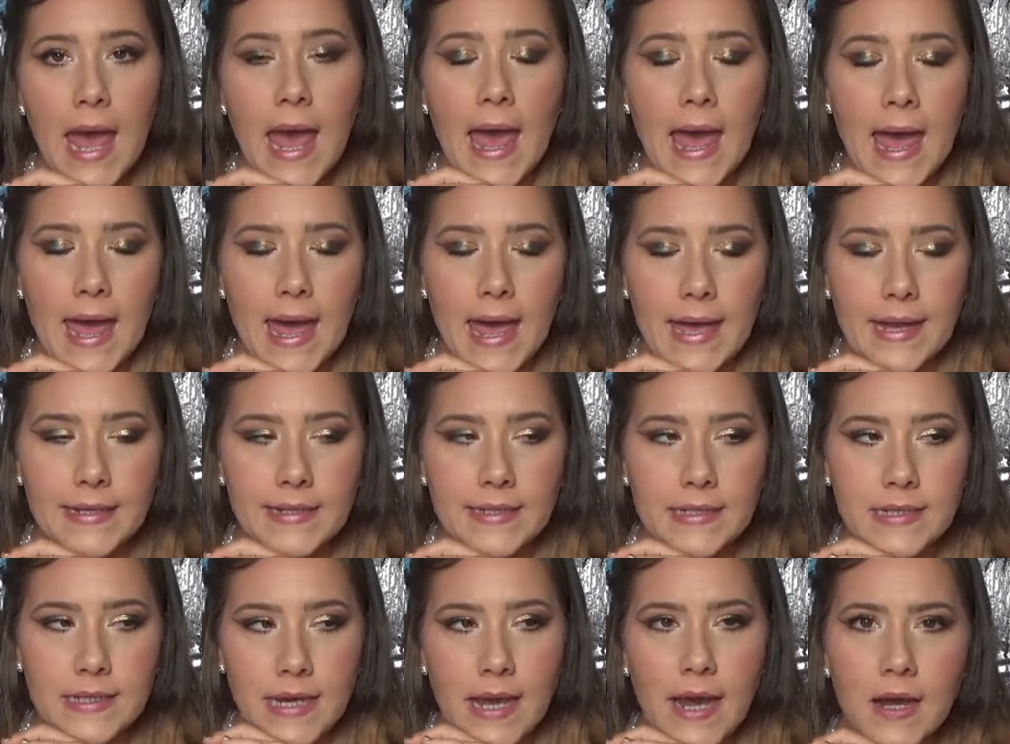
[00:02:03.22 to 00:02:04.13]

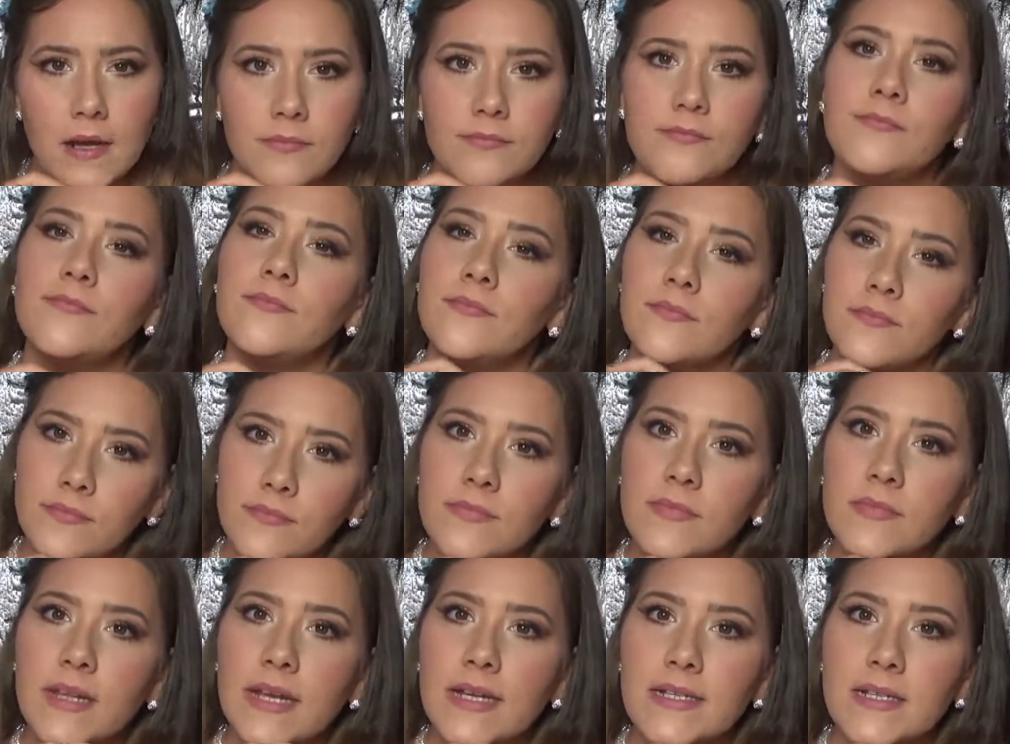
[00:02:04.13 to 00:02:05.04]
And yeah,
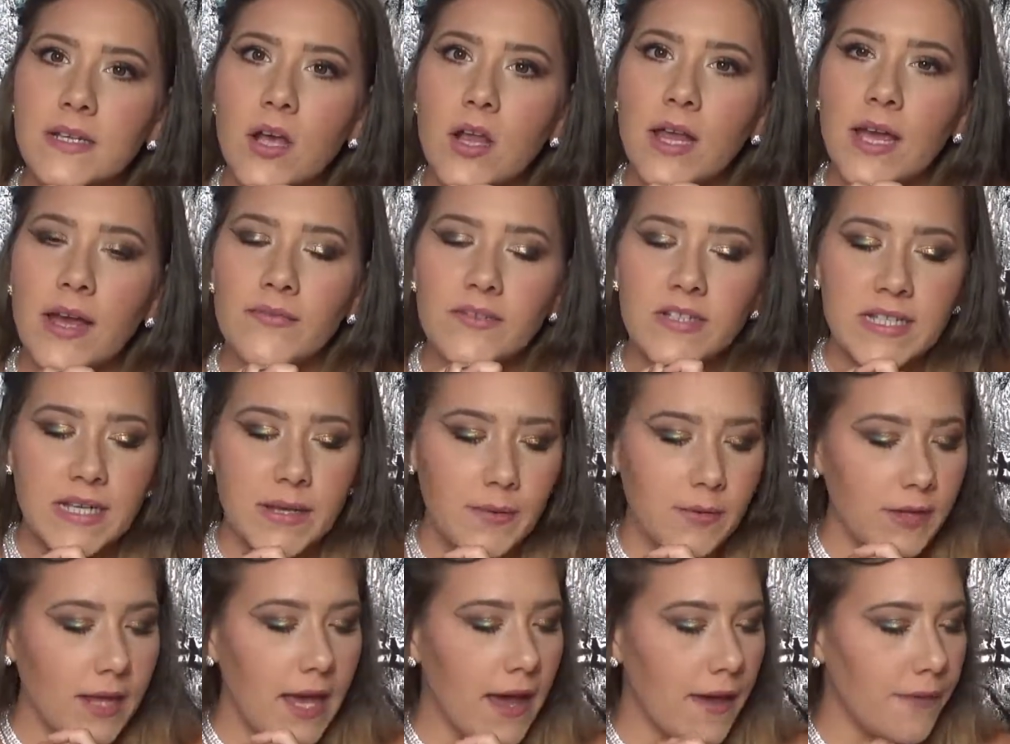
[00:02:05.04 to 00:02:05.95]
that's all I have to say
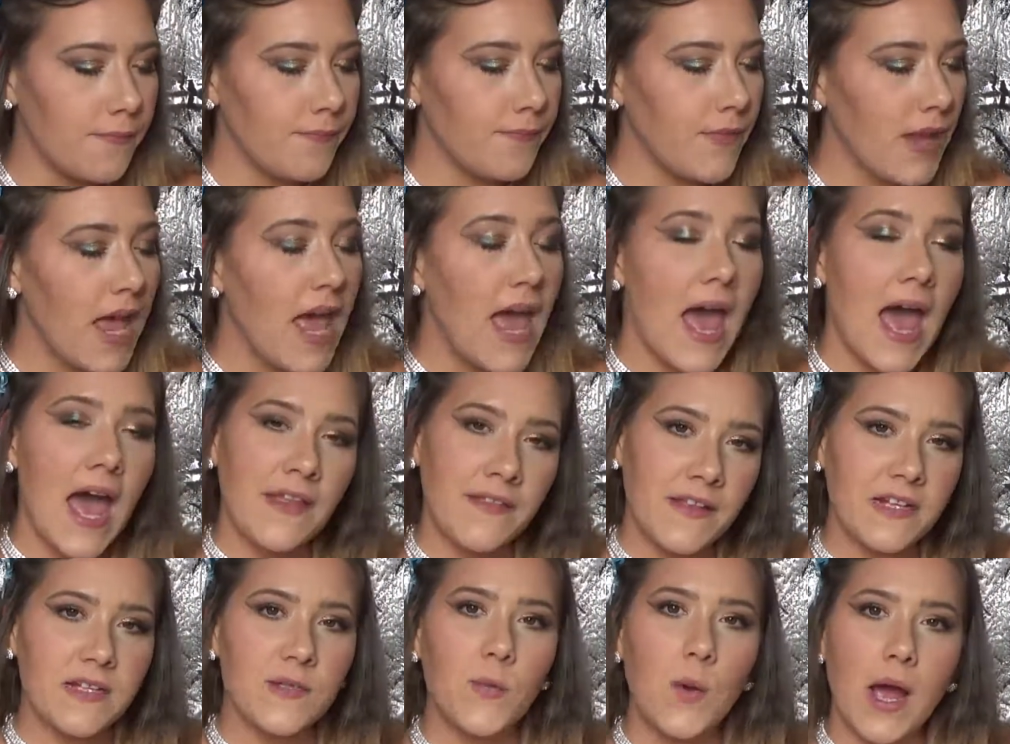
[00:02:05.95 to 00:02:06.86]
about that, and
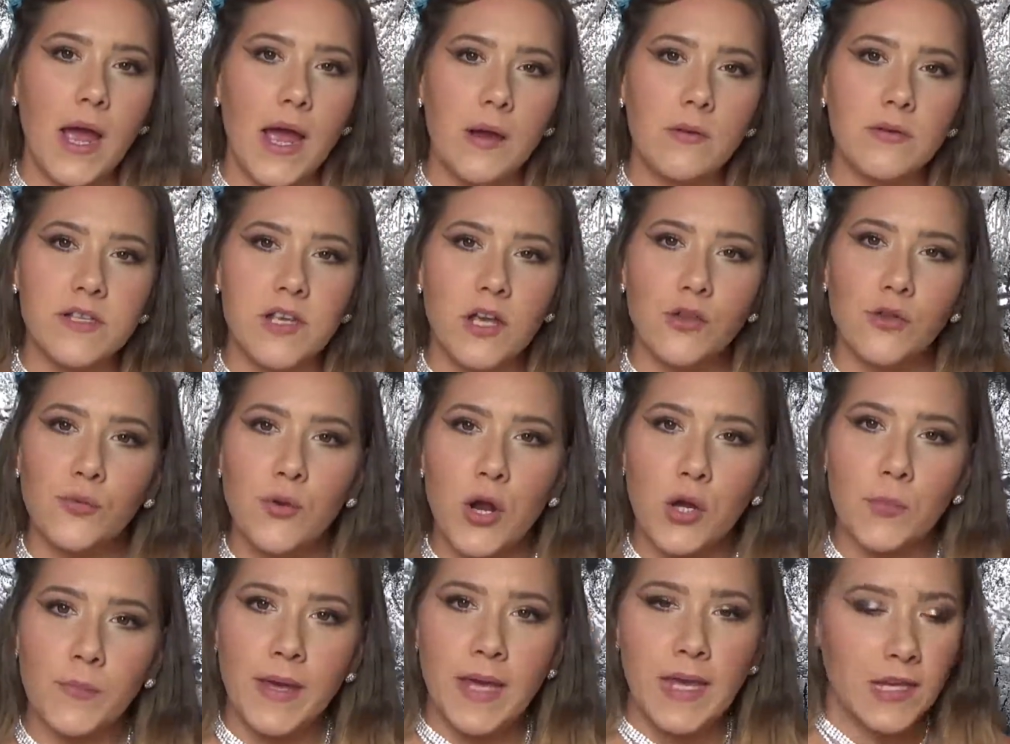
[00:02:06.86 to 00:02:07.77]
that's why I was on the
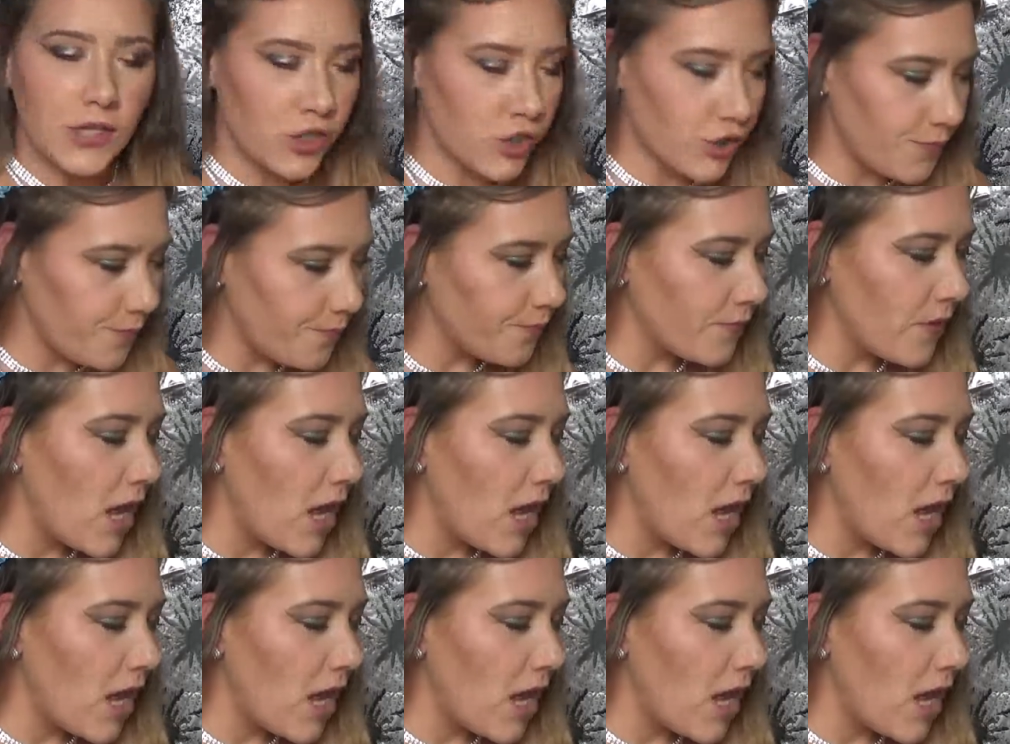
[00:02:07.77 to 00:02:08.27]
wrong page.